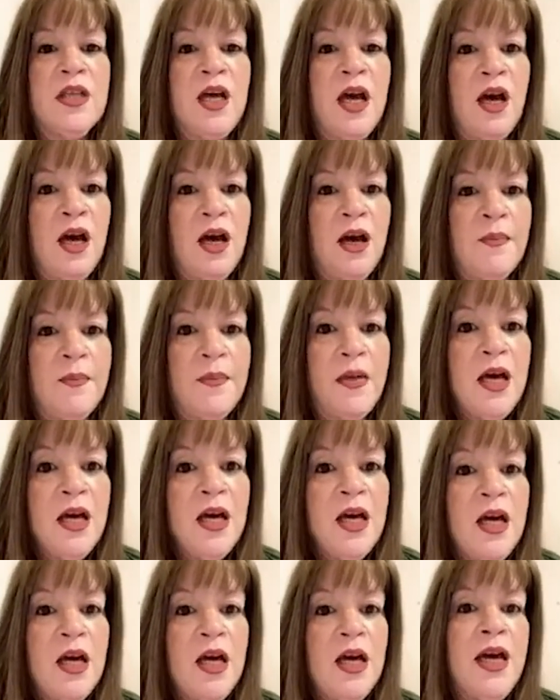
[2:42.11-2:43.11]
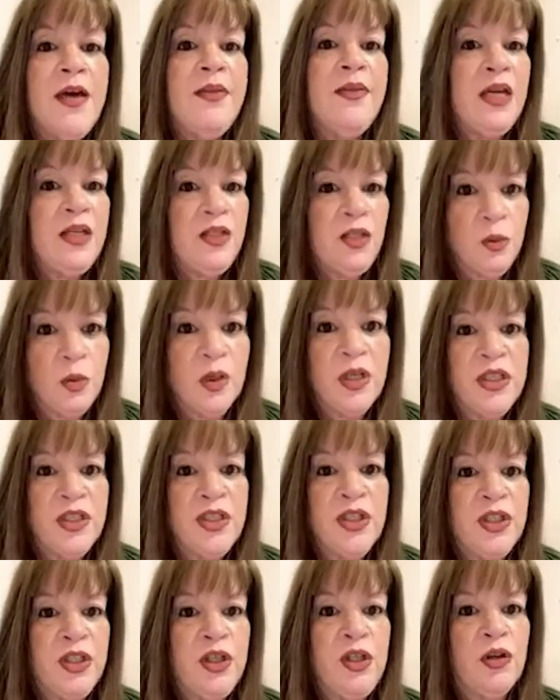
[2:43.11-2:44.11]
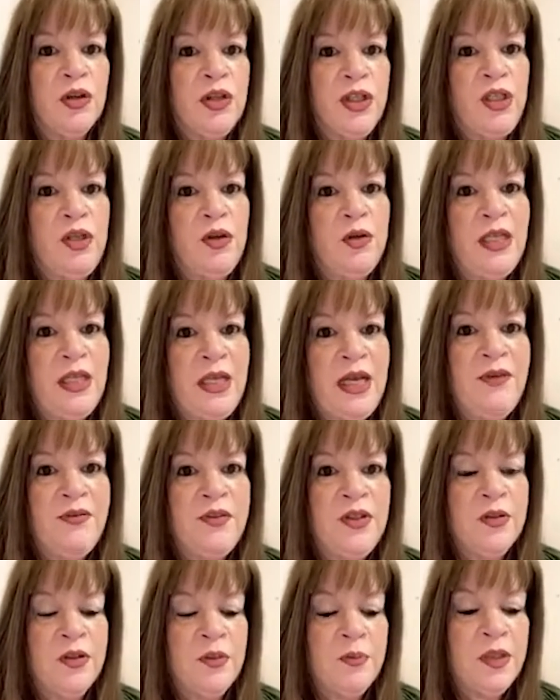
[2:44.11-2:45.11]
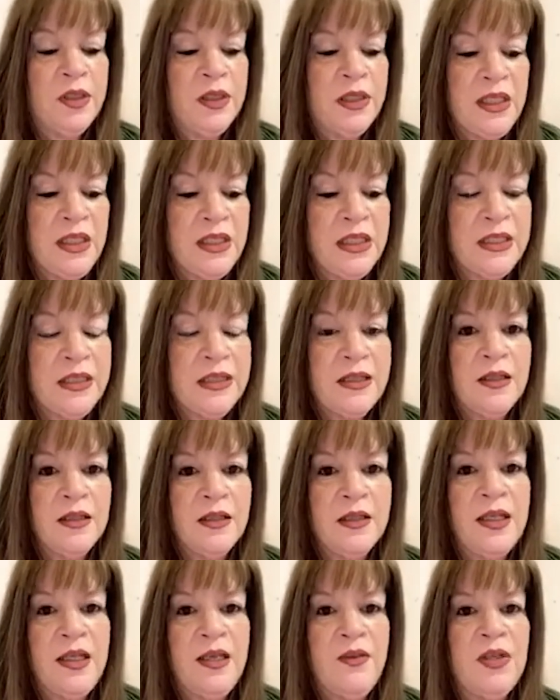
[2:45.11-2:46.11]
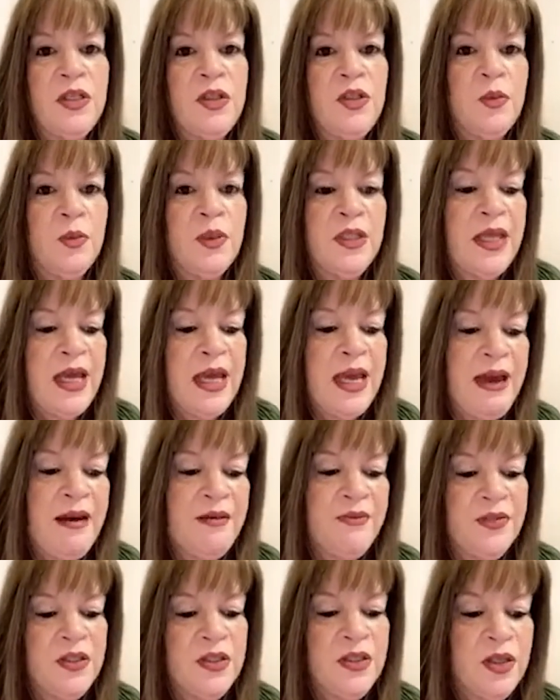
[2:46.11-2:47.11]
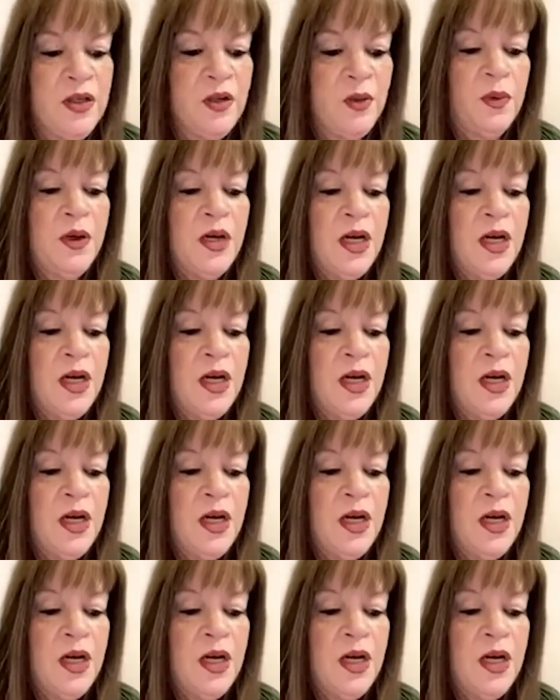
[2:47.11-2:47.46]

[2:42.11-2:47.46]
And then you want to secure the unit after the police leave and do what they have to do.